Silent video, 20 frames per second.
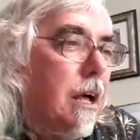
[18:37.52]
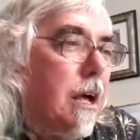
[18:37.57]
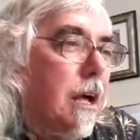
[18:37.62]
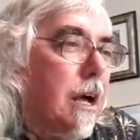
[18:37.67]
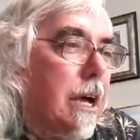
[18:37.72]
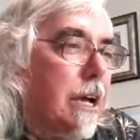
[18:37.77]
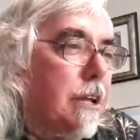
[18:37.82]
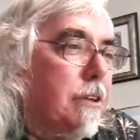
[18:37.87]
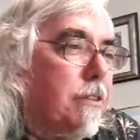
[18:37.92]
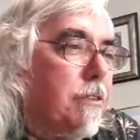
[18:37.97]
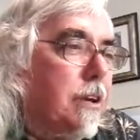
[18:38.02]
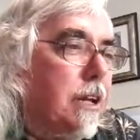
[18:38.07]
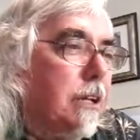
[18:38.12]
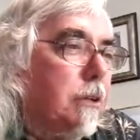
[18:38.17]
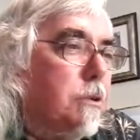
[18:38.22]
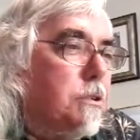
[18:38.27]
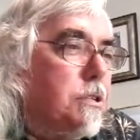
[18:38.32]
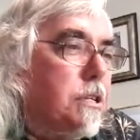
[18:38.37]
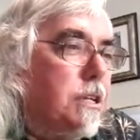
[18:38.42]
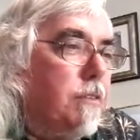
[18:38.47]
I had 3
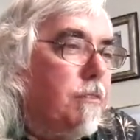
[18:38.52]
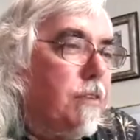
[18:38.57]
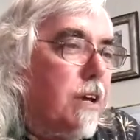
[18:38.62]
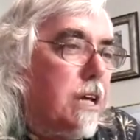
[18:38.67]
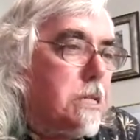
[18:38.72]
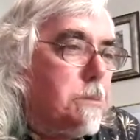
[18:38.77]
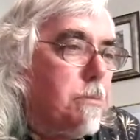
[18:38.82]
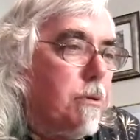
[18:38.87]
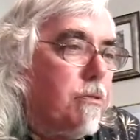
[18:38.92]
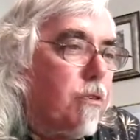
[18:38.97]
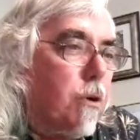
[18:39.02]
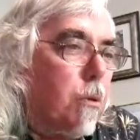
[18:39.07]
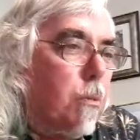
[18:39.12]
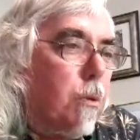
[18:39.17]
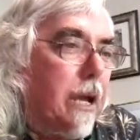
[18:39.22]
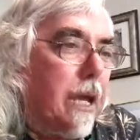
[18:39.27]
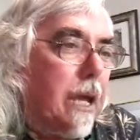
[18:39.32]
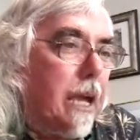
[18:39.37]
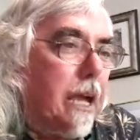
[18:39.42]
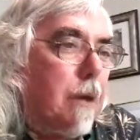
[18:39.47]
lucid events before
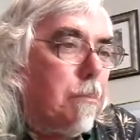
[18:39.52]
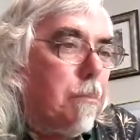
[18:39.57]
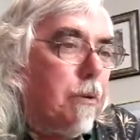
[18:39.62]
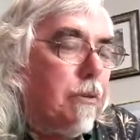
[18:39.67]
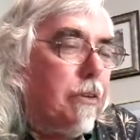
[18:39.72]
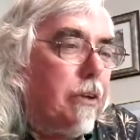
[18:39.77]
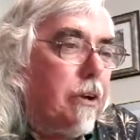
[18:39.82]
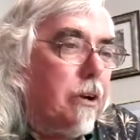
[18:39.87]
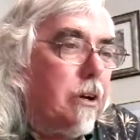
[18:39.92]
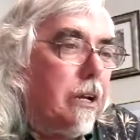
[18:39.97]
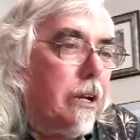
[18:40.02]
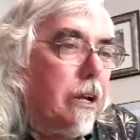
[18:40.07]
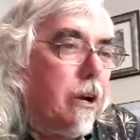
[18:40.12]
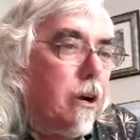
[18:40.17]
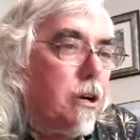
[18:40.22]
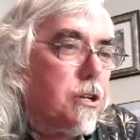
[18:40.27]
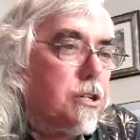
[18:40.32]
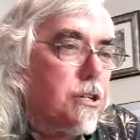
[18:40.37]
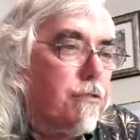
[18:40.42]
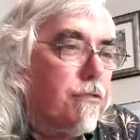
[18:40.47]
waking up in the early
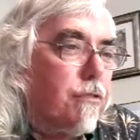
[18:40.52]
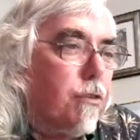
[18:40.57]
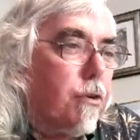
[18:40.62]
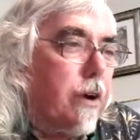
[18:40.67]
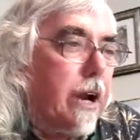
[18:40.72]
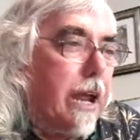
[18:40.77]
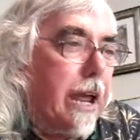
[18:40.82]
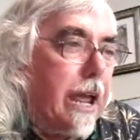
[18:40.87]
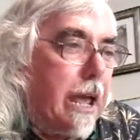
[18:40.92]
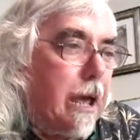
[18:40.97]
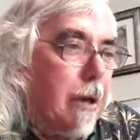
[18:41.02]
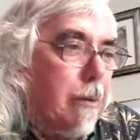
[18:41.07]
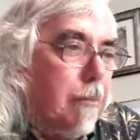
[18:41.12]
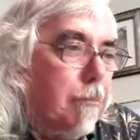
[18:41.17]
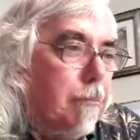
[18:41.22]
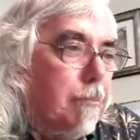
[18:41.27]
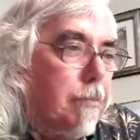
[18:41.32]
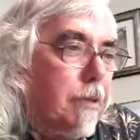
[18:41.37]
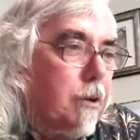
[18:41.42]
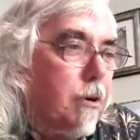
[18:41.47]
hours at 4
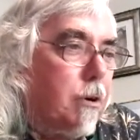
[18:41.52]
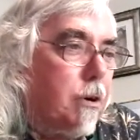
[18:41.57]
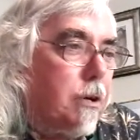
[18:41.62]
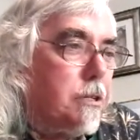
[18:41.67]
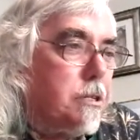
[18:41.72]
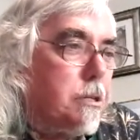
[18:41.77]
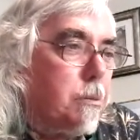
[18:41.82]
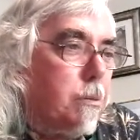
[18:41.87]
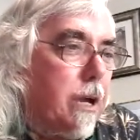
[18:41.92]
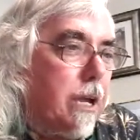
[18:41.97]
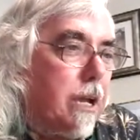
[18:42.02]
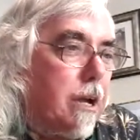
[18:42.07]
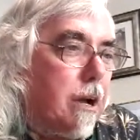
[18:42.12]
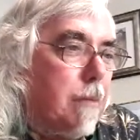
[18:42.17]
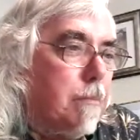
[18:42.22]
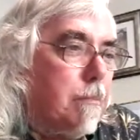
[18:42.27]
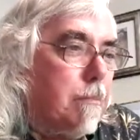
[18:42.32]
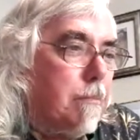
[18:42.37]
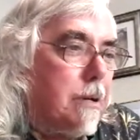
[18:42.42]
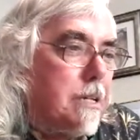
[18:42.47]
a.m. In order to wake
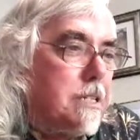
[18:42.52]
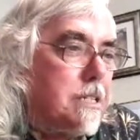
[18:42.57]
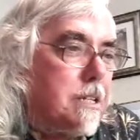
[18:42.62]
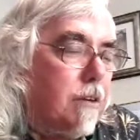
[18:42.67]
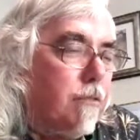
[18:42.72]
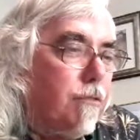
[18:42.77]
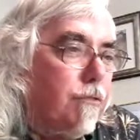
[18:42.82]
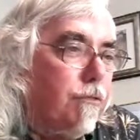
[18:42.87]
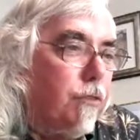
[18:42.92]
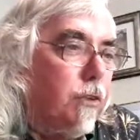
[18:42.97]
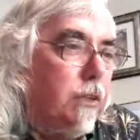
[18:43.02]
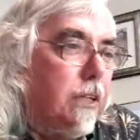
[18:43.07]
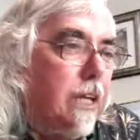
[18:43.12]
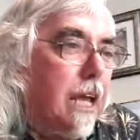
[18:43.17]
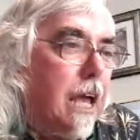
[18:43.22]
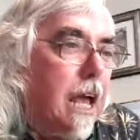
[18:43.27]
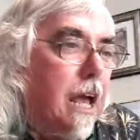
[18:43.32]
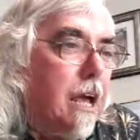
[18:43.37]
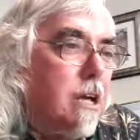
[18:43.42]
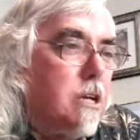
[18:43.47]
up myself
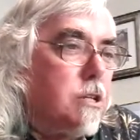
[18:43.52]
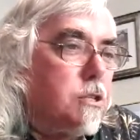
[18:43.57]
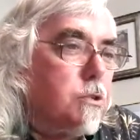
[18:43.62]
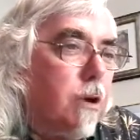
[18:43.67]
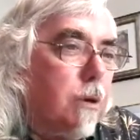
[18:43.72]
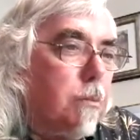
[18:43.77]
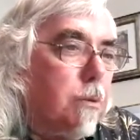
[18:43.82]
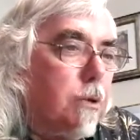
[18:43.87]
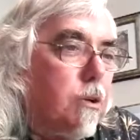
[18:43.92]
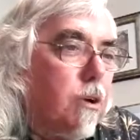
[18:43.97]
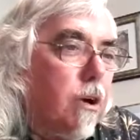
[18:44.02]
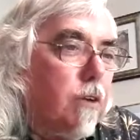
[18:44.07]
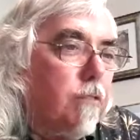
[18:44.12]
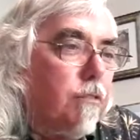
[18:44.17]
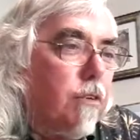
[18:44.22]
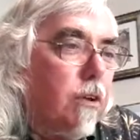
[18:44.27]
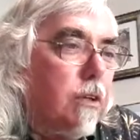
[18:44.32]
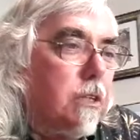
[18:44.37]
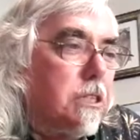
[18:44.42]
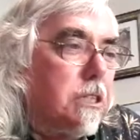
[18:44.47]
fully so I would not
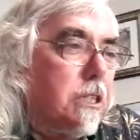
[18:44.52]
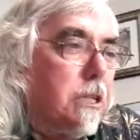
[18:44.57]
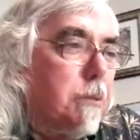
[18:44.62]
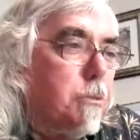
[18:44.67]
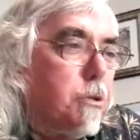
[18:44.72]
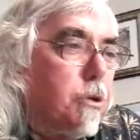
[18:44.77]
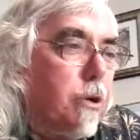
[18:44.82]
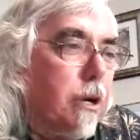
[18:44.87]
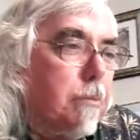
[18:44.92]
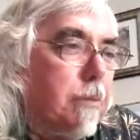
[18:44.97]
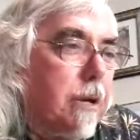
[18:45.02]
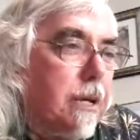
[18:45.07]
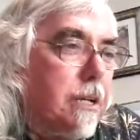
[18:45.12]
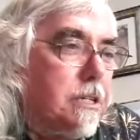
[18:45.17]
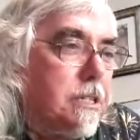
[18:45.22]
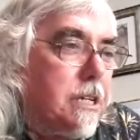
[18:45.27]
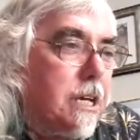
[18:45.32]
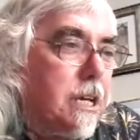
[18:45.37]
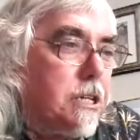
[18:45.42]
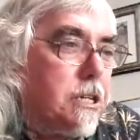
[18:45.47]
fall asleep during
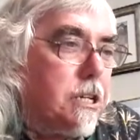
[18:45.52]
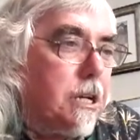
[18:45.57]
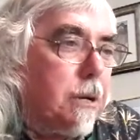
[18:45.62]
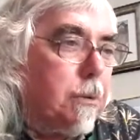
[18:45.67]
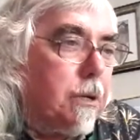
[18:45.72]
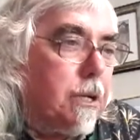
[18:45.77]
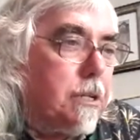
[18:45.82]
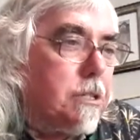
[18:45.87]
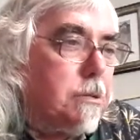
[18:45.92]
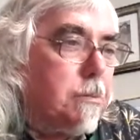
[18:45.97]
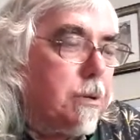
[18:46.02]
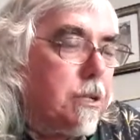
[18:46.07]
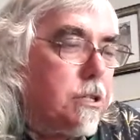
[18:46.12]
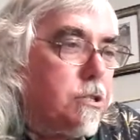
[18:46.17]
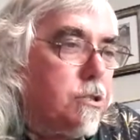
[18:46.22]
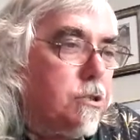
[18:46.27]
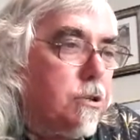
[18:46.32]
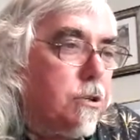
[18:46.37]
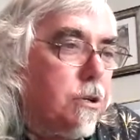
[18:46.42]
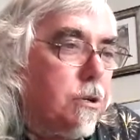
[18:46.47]
meditation, I went into my
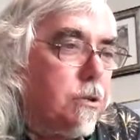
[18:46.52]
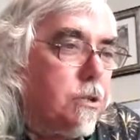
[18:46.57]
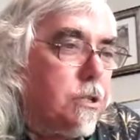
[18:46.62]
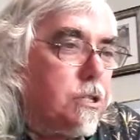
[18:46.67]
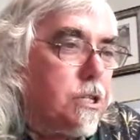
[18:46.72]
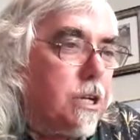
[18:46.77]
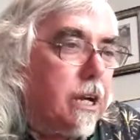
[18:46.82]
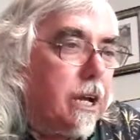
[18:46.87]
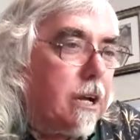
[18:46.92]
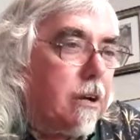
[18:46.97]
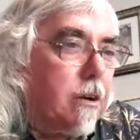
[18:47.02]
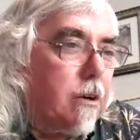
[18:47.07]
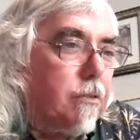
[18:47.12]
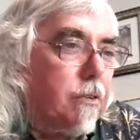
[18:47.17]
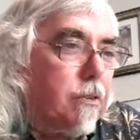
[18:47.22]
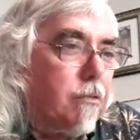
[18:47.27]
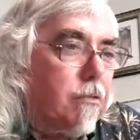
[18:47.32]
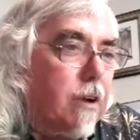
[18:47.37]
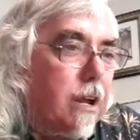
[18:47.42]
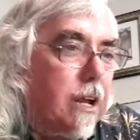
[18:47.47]
studio to check on
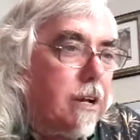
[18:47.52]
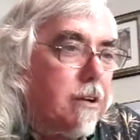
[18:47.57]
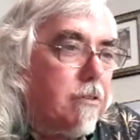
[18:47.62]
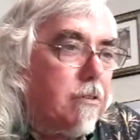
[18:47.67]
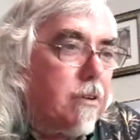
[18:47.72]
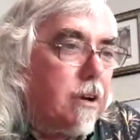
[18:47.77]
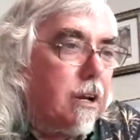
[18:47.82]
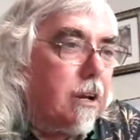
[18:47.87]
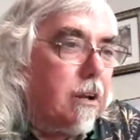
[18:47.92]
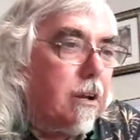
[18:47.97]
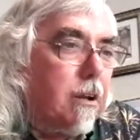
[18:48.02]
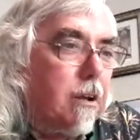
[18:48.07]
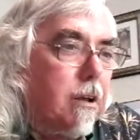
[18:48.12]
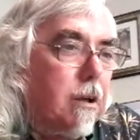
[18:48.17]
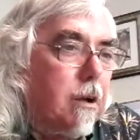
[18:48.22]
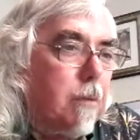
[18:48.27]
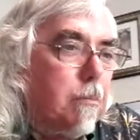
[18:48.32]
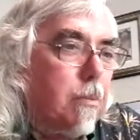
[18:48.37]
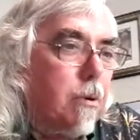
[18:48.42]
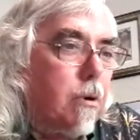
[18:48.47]
the rendering
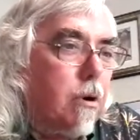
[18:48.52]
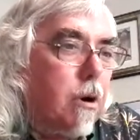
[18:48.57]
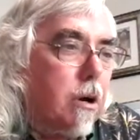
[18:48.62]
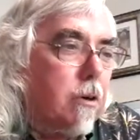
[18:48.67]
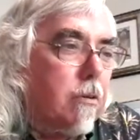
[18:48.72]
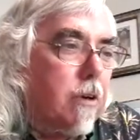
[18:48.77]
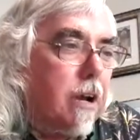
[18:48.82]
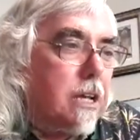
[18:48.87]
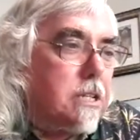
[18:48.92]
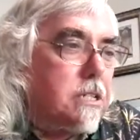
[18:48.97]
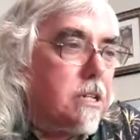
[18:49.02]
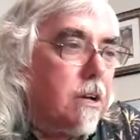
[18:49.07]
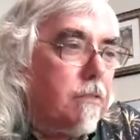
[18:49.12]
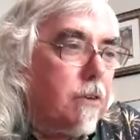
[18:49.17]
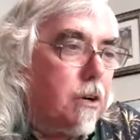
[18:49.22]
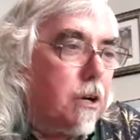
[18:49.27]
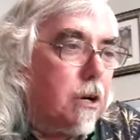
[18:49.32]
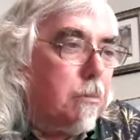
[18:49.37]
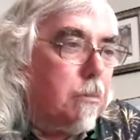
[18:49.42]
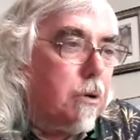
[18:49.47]
progress of
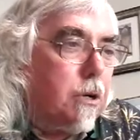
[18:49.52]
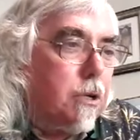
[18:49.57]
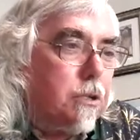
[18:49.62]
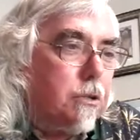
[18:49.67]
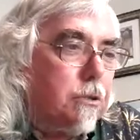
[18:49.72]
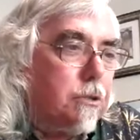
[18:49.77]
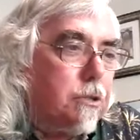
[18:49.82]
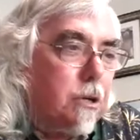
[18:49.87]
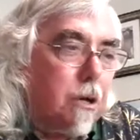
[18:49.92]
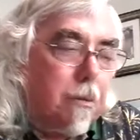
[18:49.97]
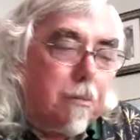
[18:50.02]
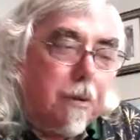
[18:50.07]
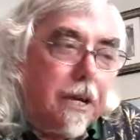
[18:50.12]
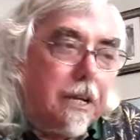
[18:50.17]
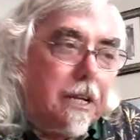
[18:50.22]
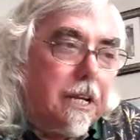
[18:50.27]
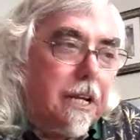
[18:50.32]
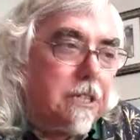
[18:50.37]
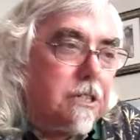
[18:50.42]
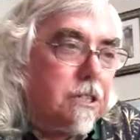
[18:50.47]
a commercial job I
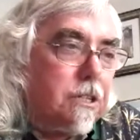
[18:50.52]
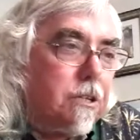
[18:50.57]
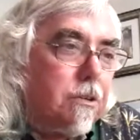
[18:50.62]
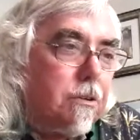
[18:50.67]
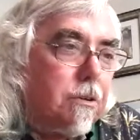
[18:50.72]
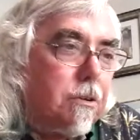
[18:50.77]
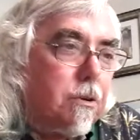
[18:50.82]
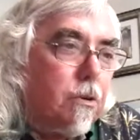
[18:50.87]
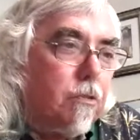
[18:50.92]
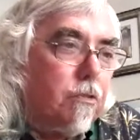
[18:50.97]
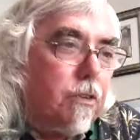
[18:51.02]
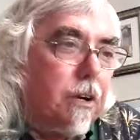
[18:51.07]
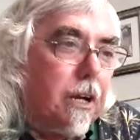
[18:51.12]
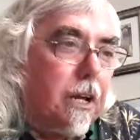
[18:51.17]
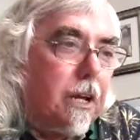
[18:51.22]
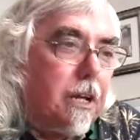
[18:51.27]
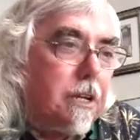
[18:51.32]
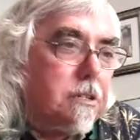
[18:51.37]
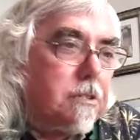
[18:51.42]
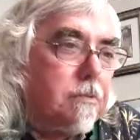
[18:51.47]
had executed
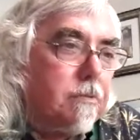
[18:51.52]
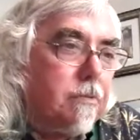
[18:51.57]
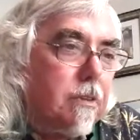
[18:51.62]
overnight.